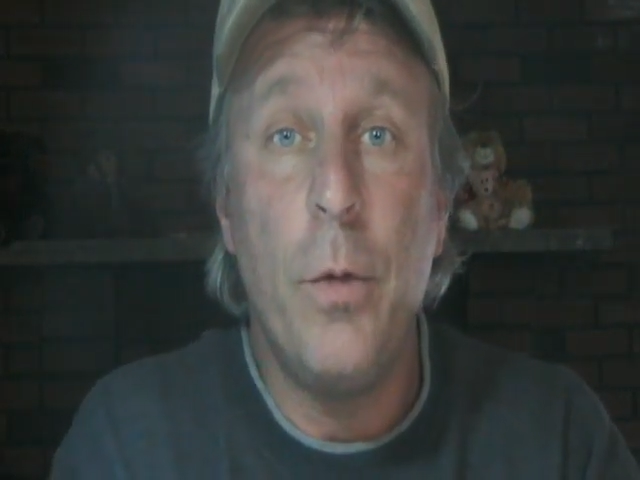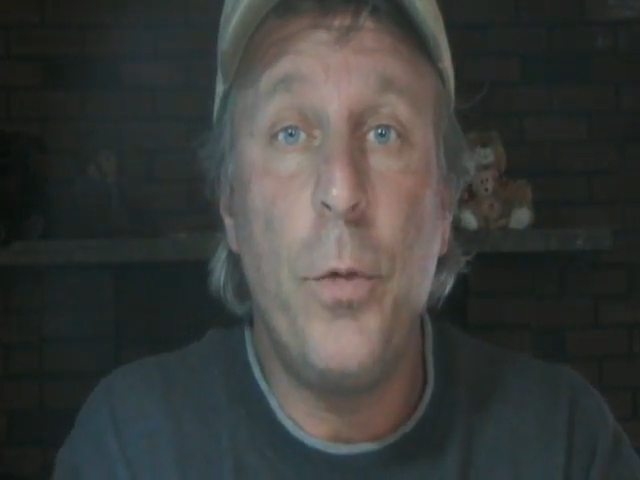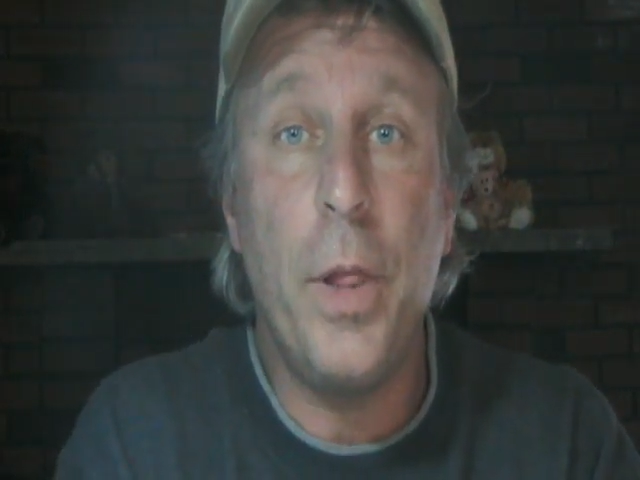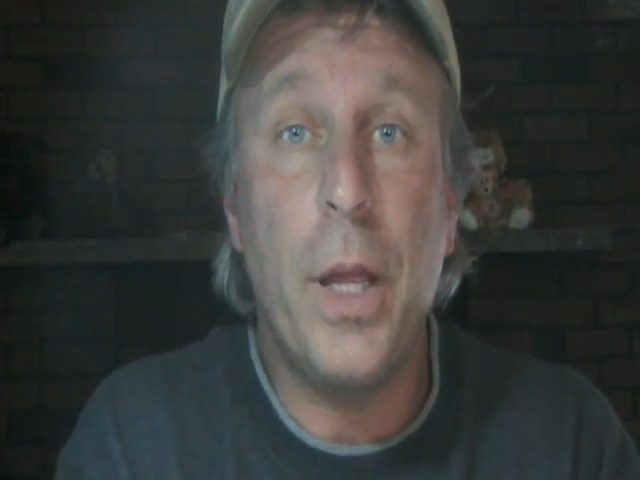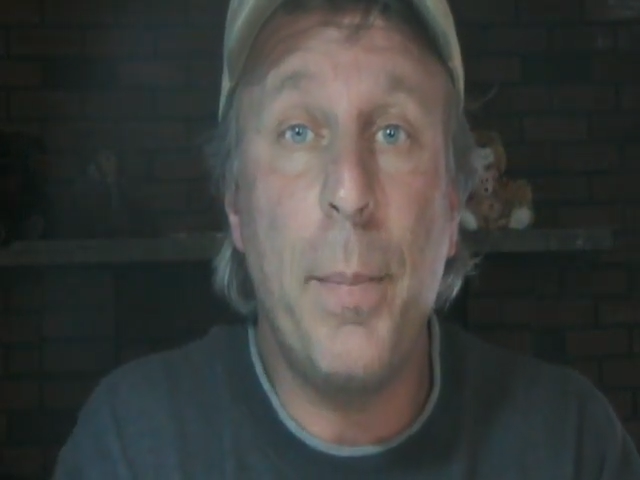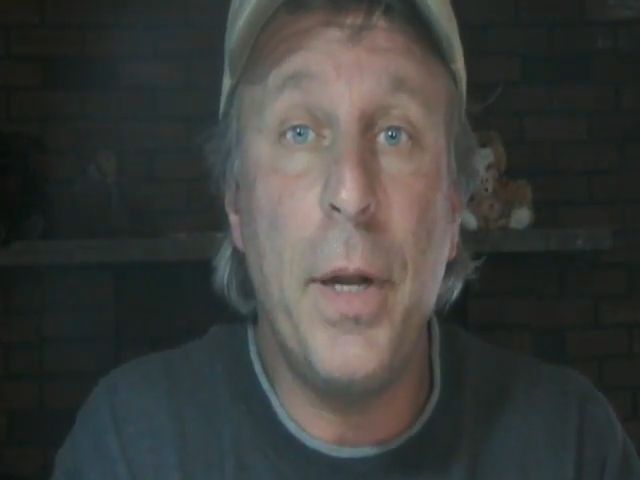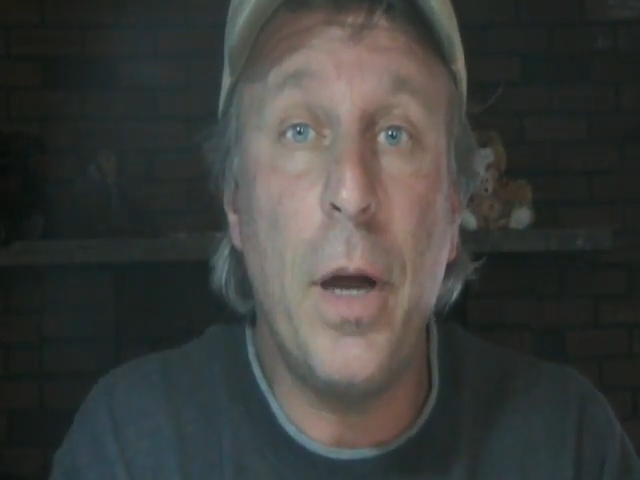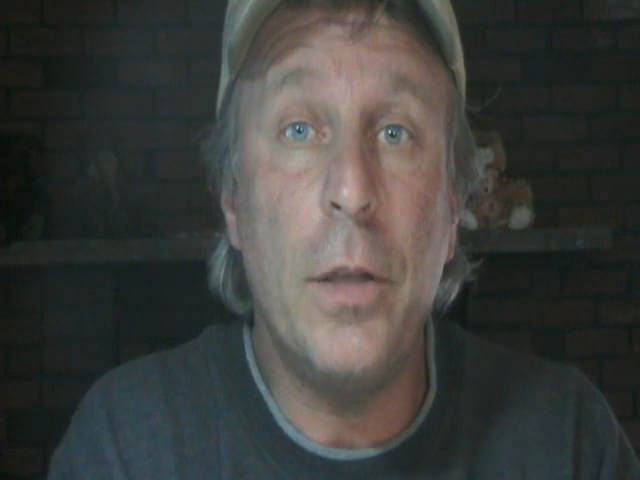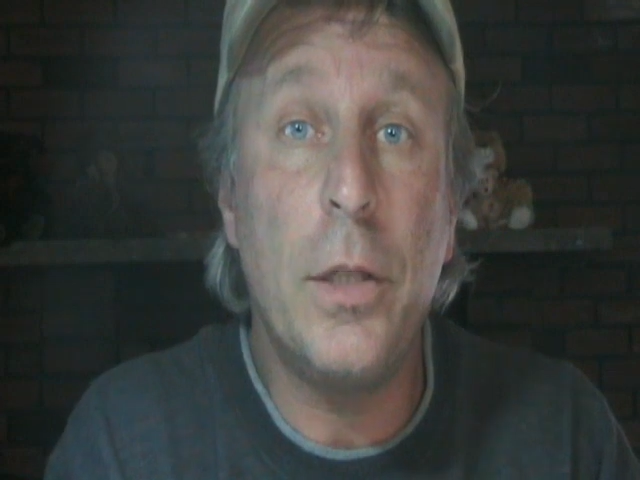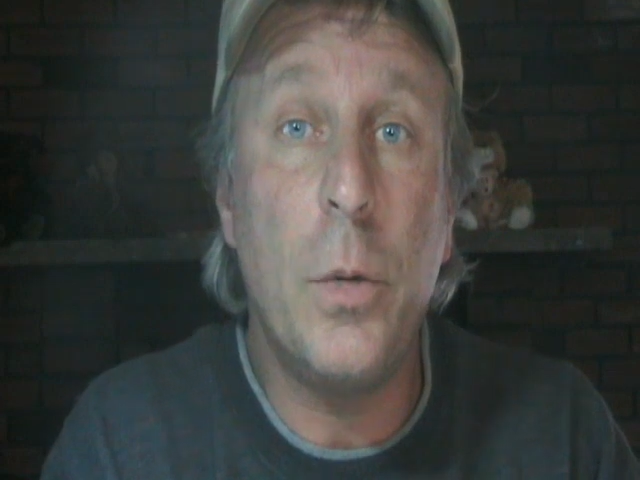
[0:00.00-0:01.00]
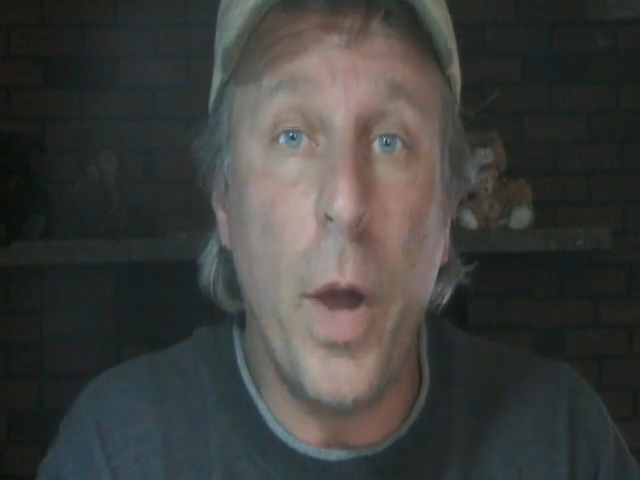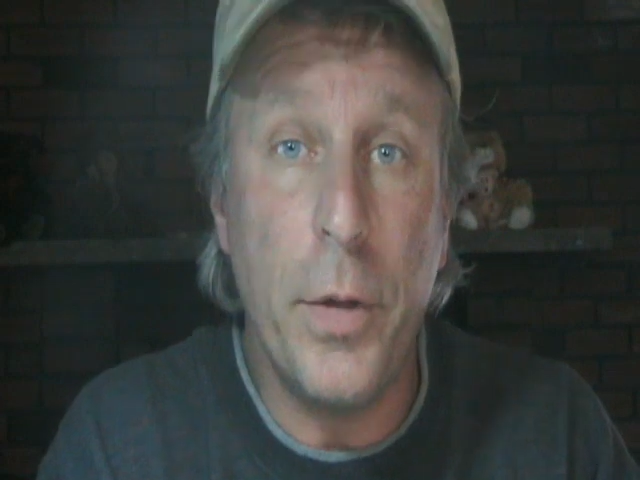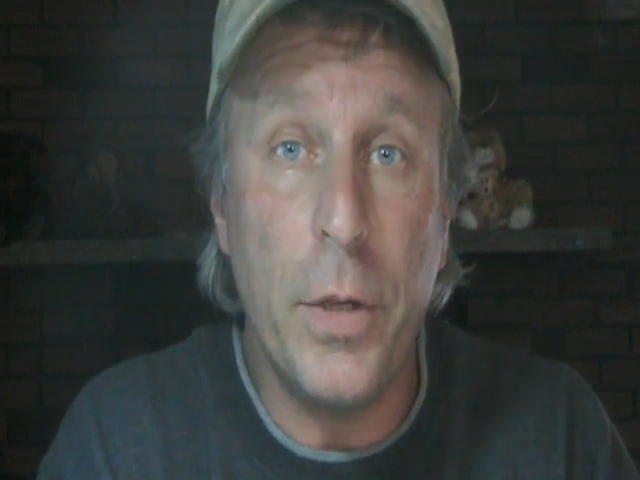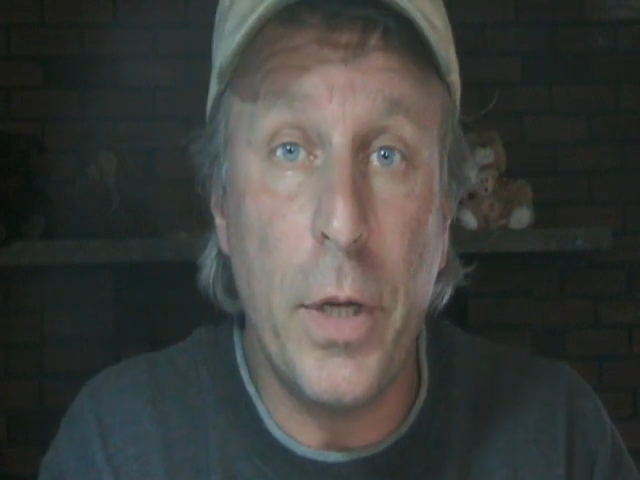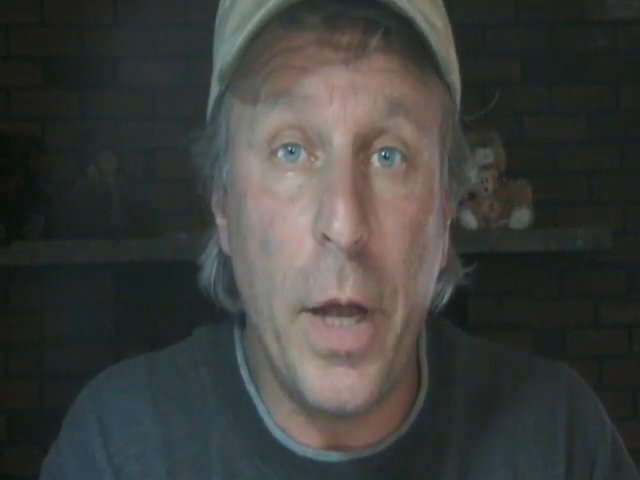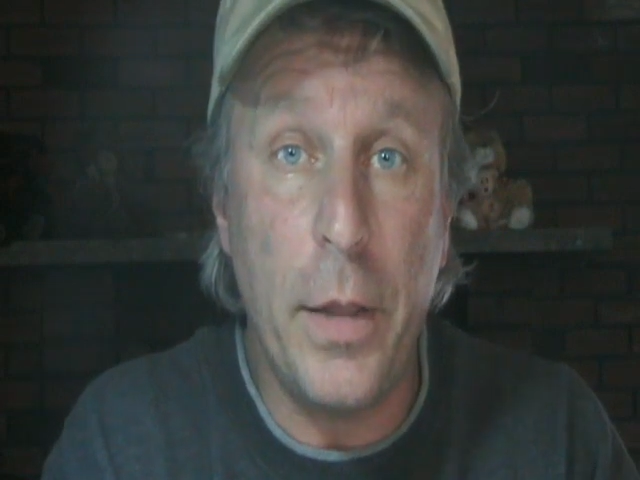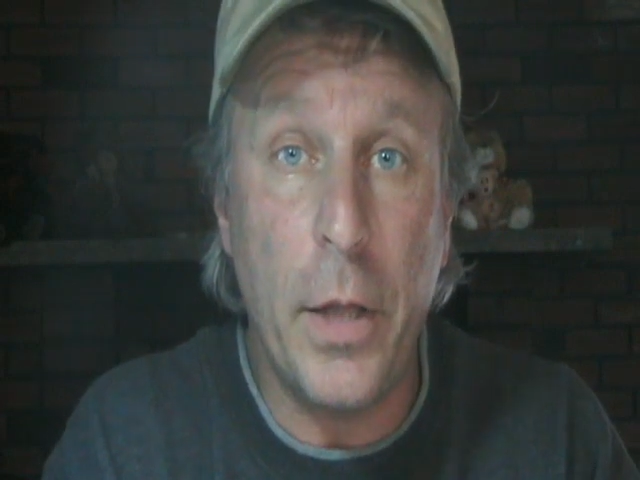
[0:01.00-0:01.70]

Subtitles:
Feeling a bit under the weather today.